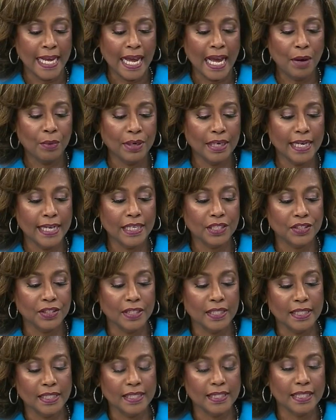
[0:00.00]
I want to ask you
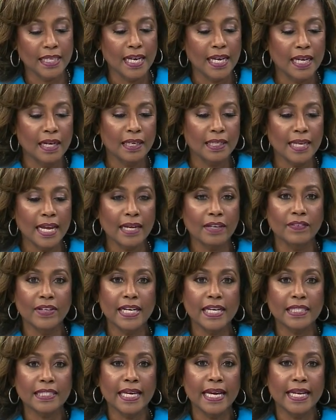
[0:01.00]
this. A lot of
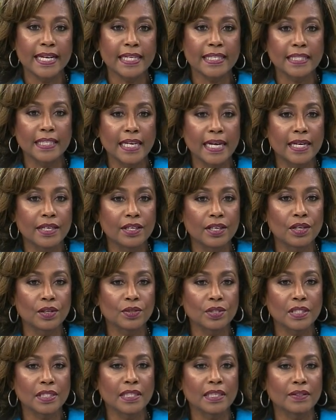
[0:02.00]
ex-addicts that I know,
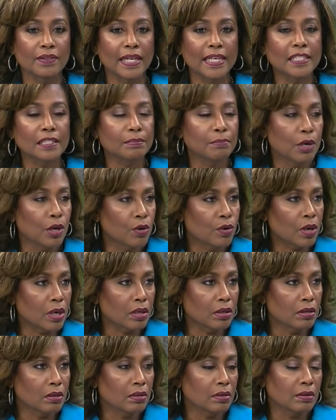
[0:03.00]
they smoke.
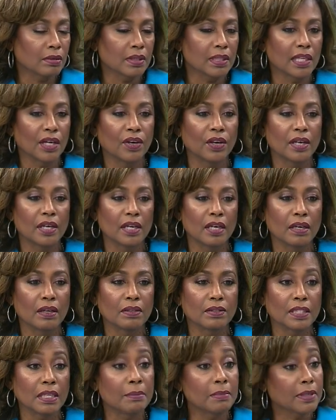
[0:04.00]

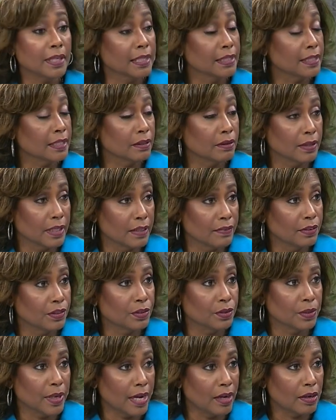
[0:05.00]
Some can still even
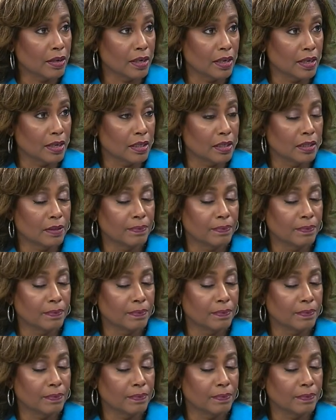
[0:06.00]
do alcohol.